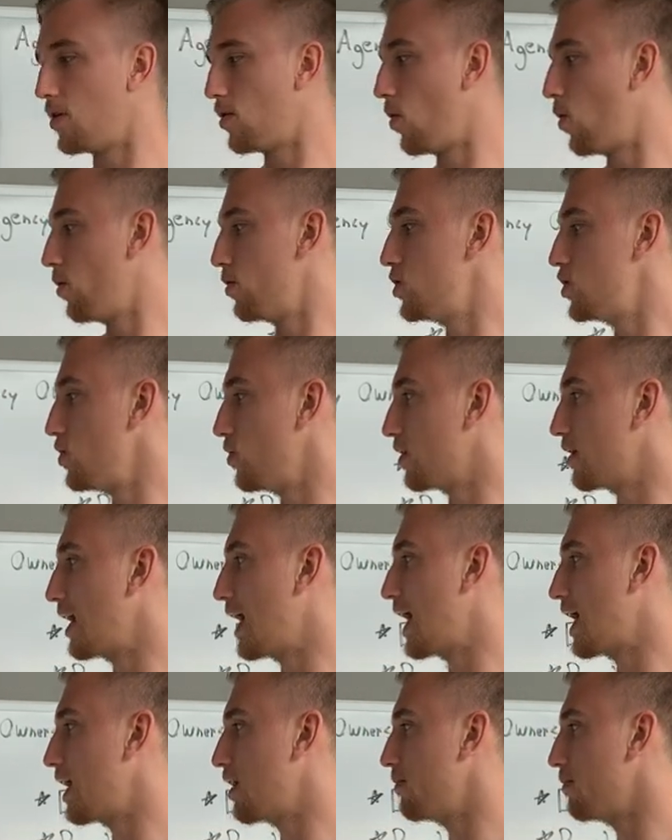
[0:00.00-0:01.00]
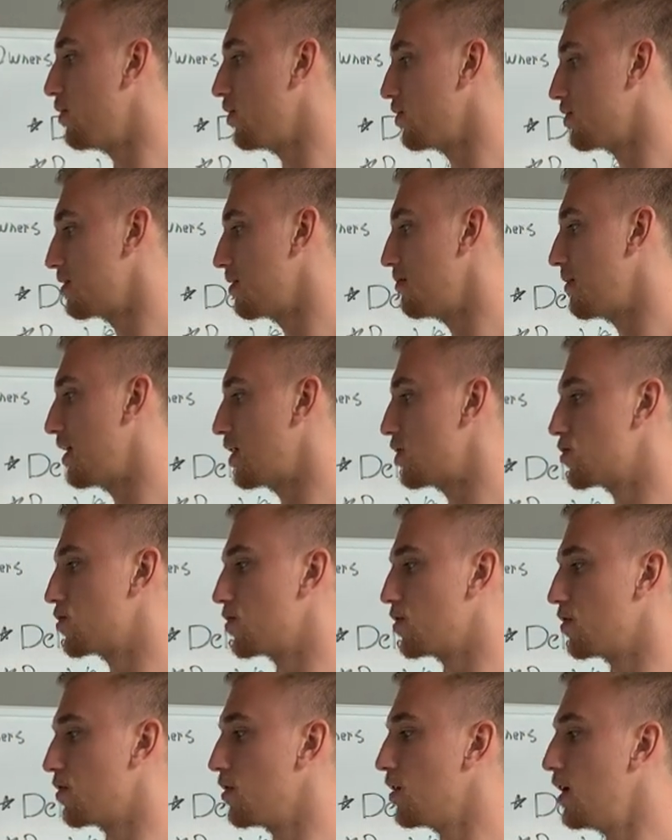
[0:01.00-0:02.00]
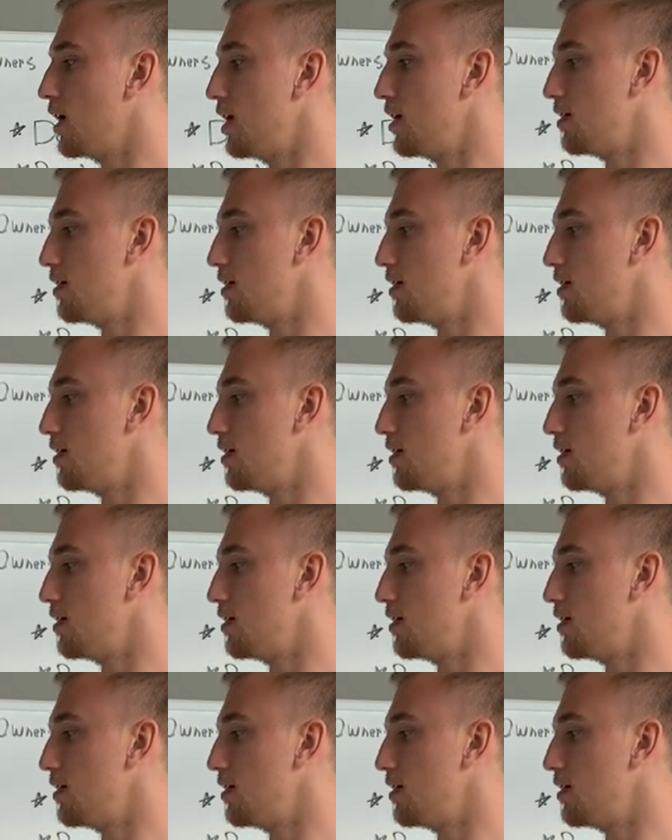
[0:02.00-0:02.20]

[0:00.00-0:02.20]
and hold you accountable to make sure